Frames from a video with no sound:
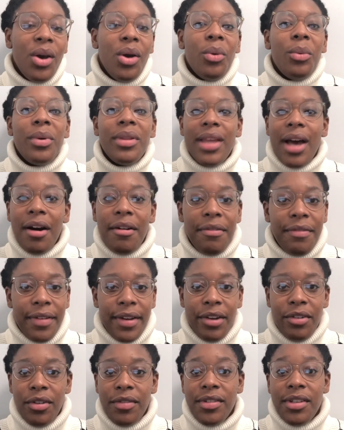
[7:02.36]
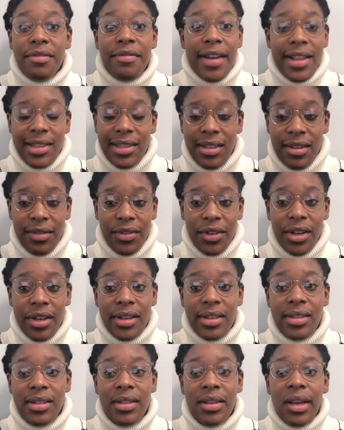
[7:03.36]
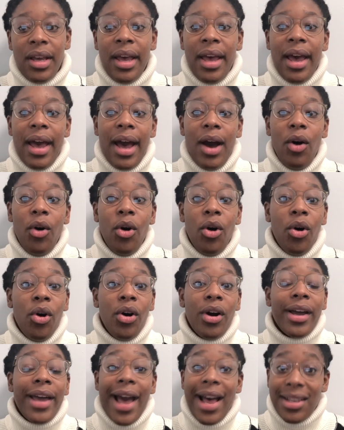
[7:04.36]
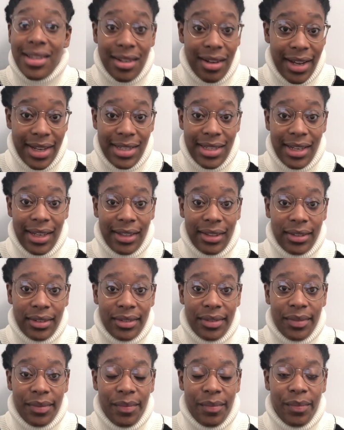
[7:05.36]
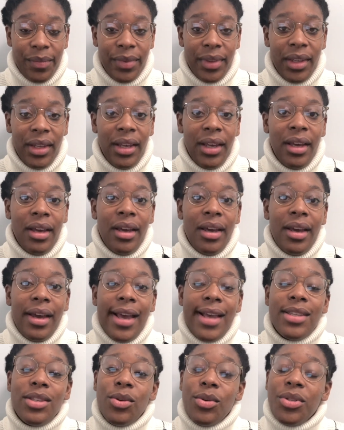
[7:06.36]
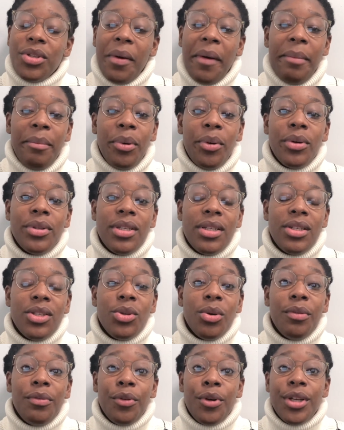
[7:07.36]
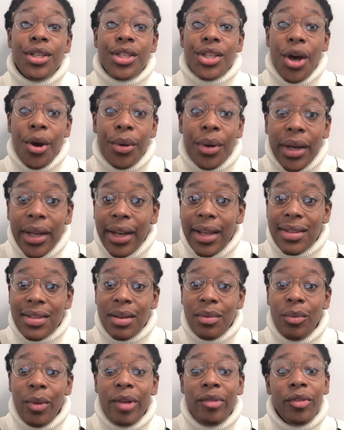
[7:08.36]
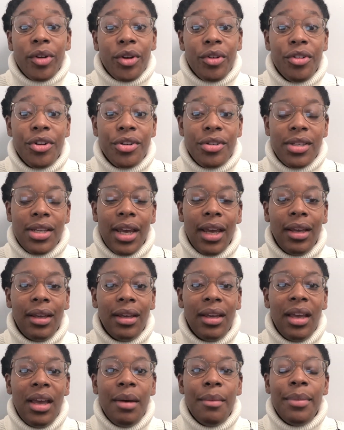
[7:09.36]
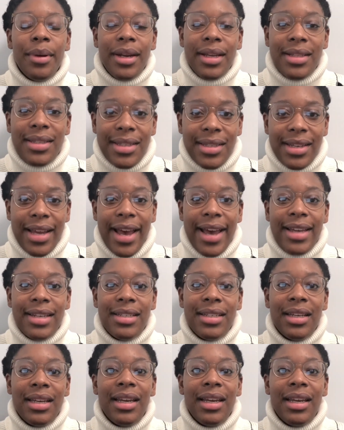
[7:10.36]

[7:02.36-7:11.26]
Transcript: without fear of defensiveness or gaslighting. It's also important to avoid tokenism when recruiting, but instead